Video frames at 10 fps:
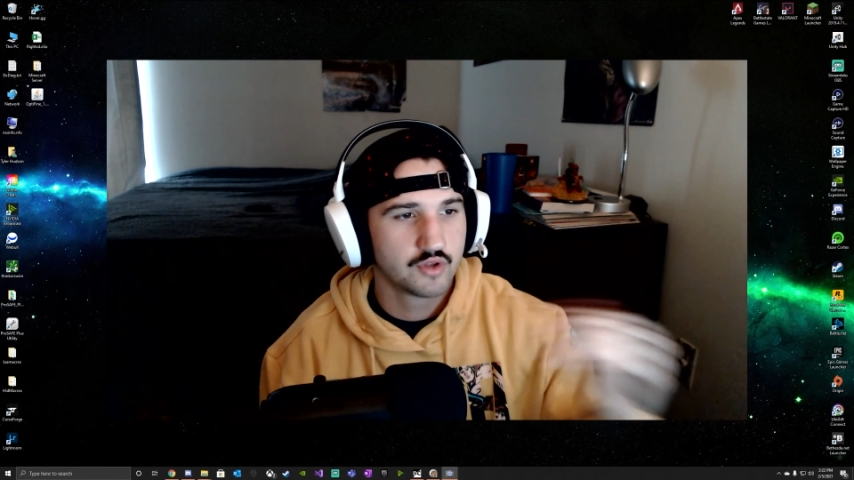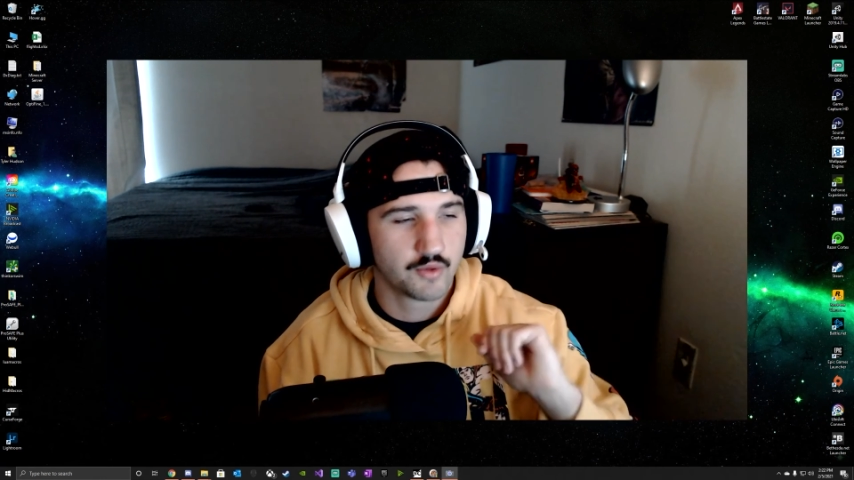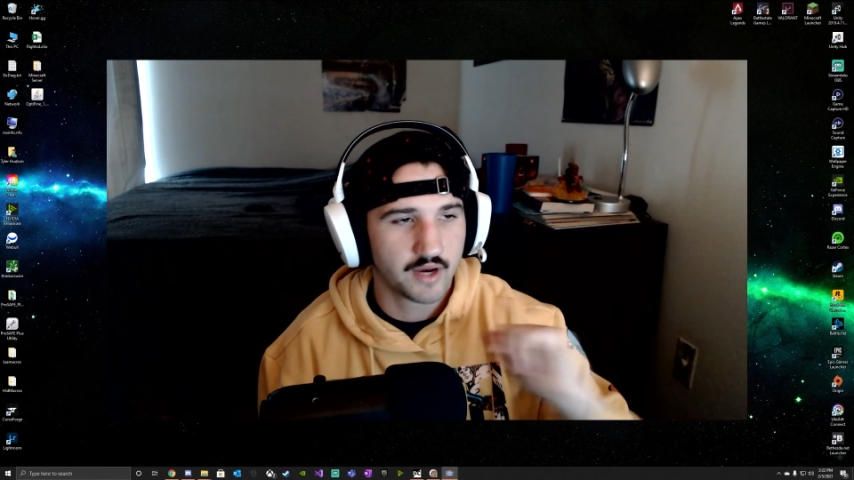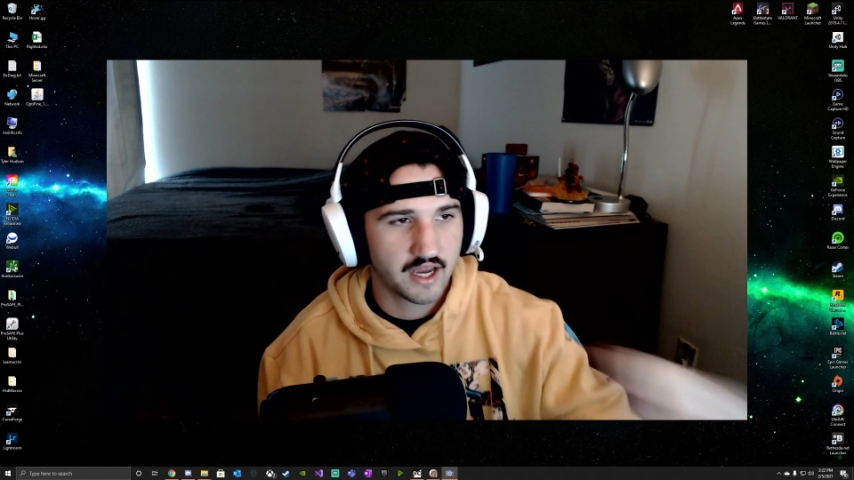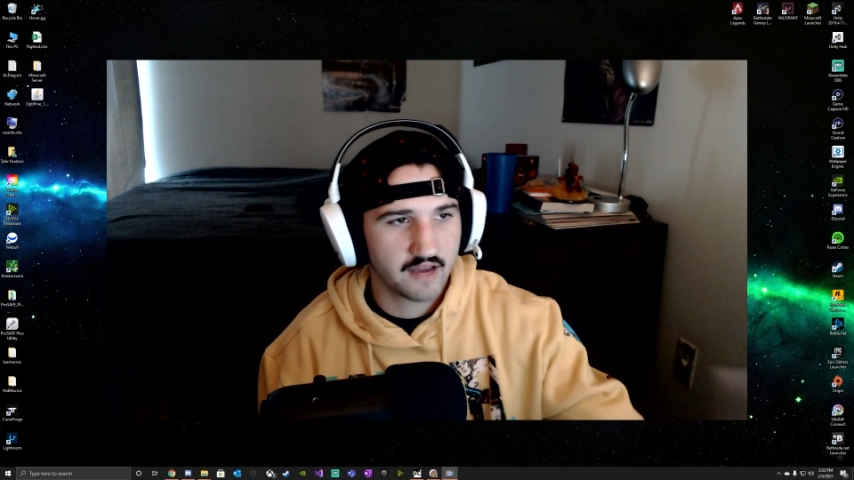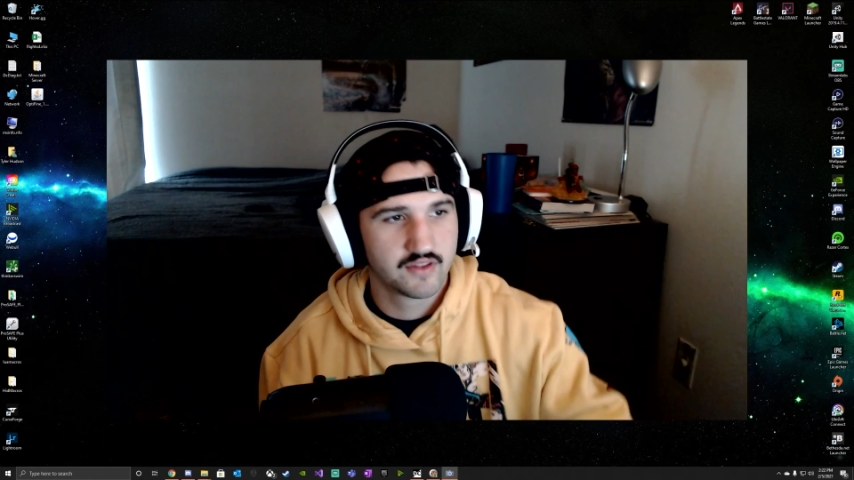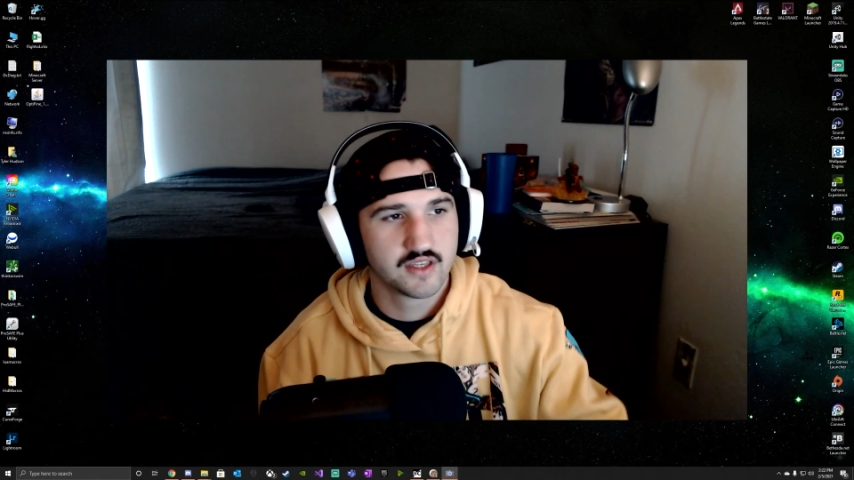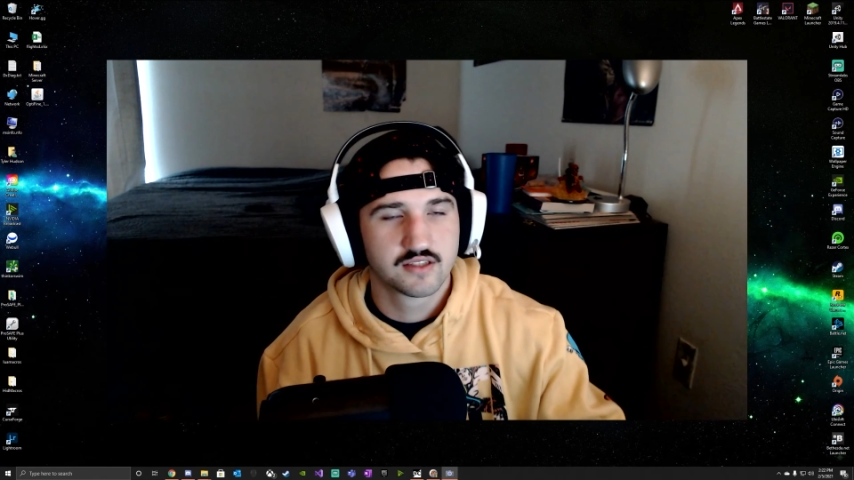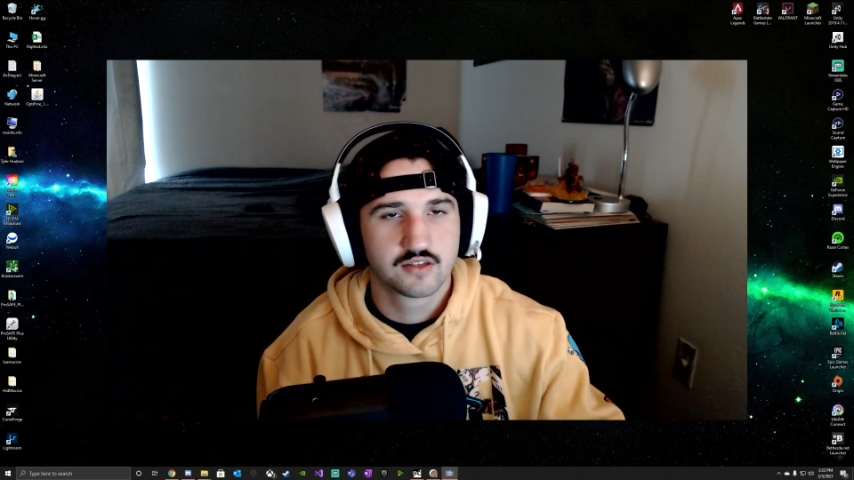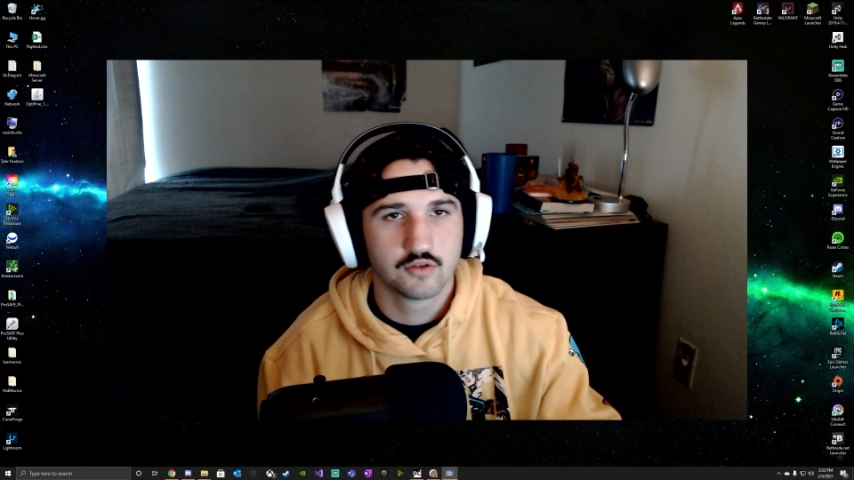you want to have
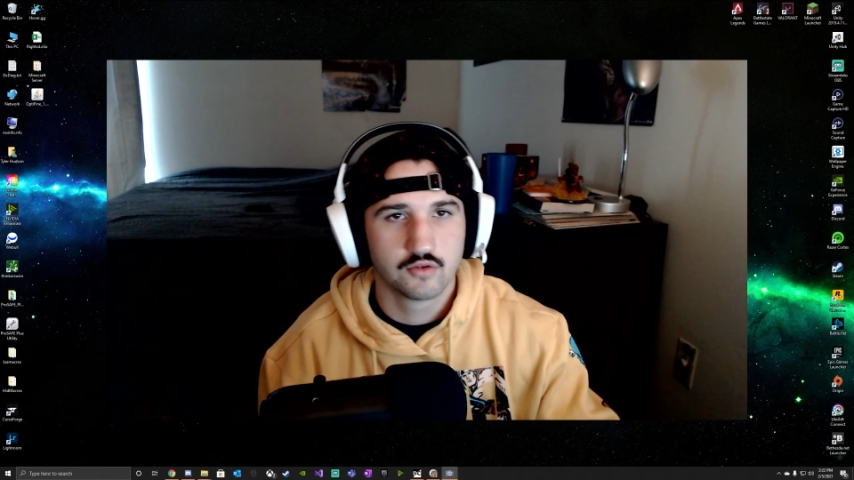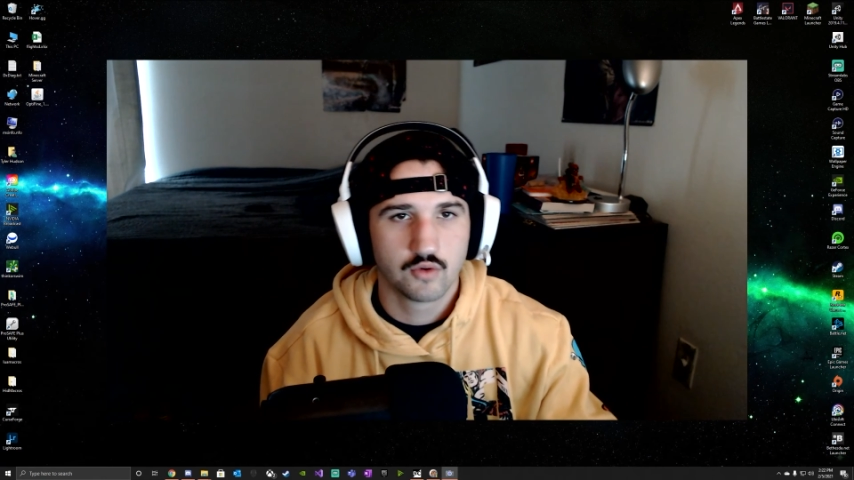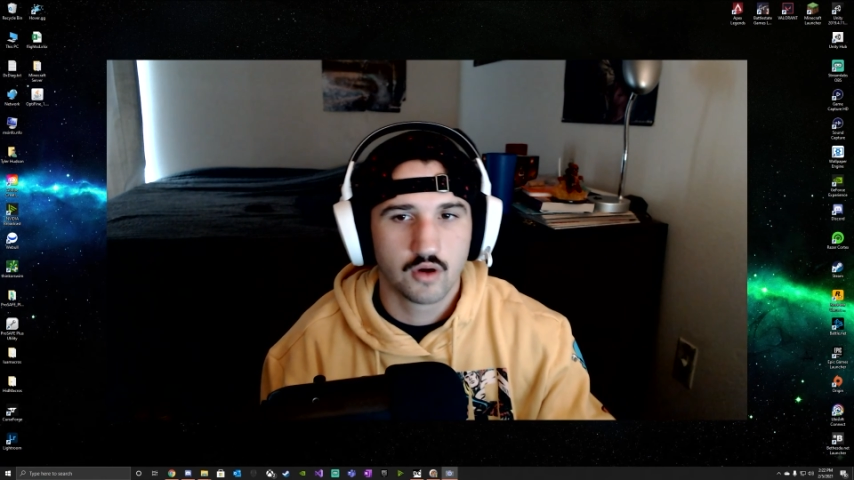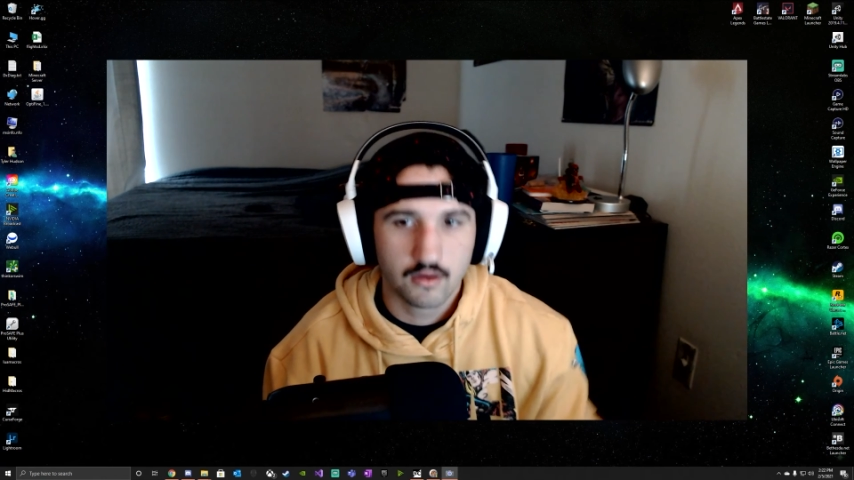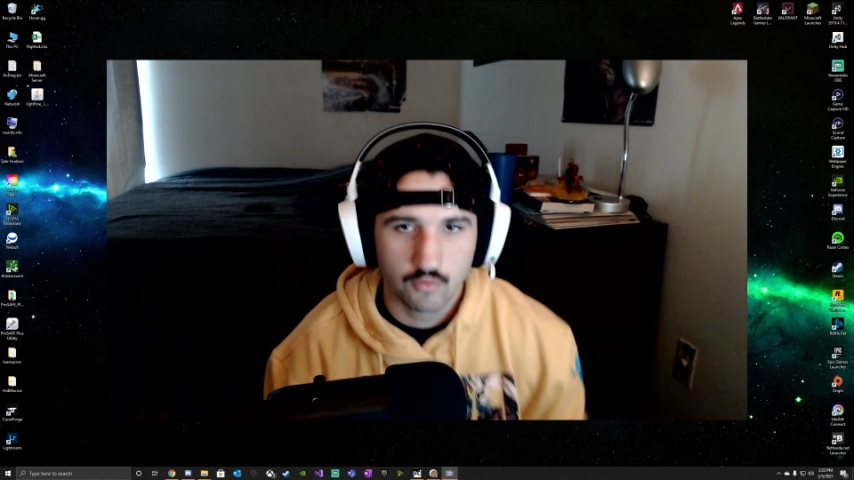these two